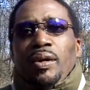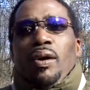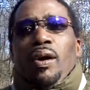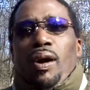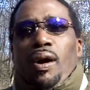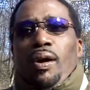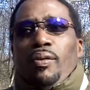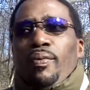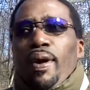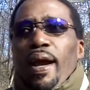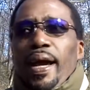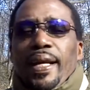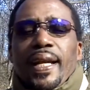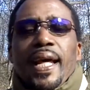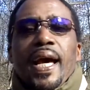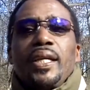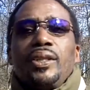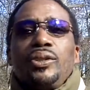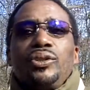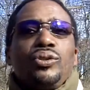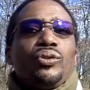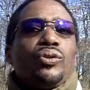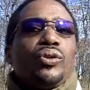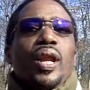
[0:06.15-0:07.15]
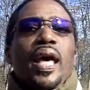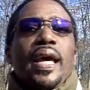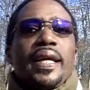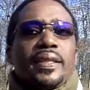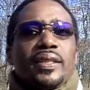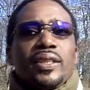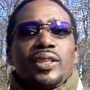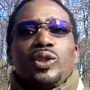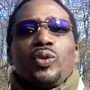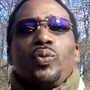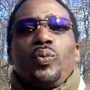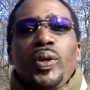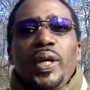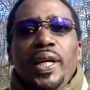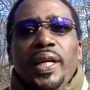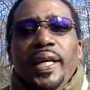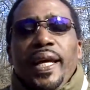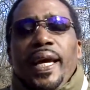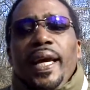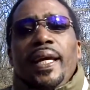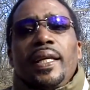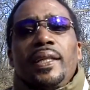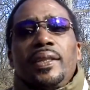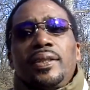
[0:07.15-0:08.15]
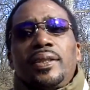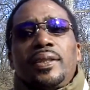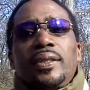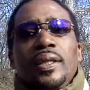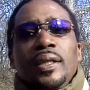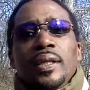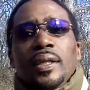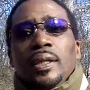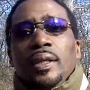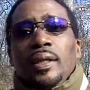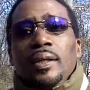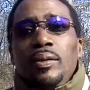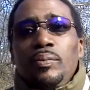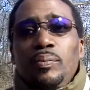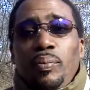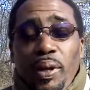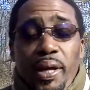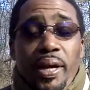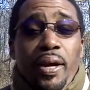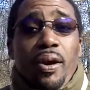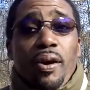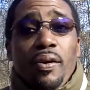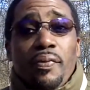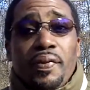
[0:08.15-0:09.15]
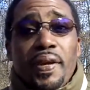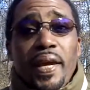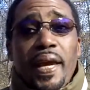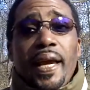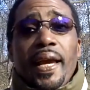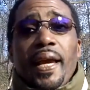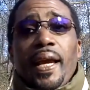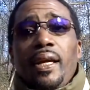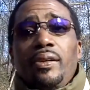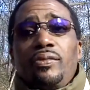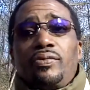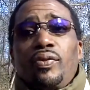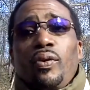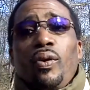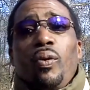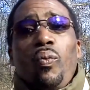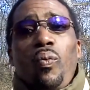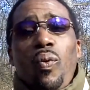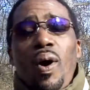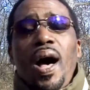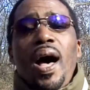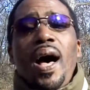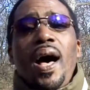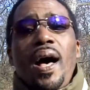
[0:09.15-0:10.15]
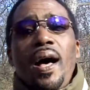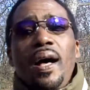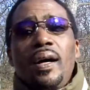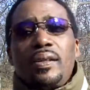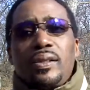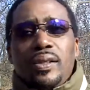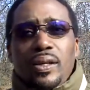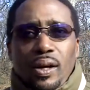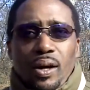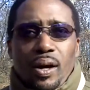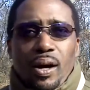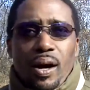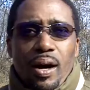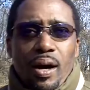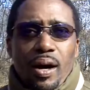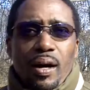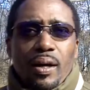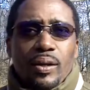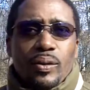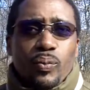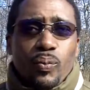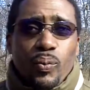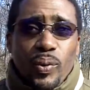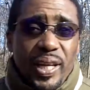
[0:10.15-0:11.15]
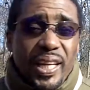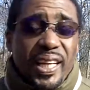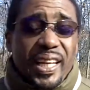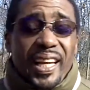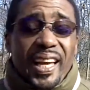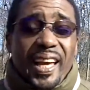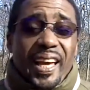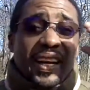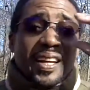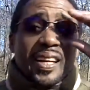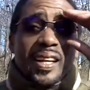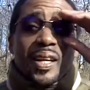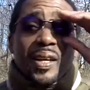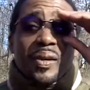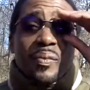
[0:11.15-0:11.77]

All right, how did you like this weekend's playoff games for Wild Card Weekend?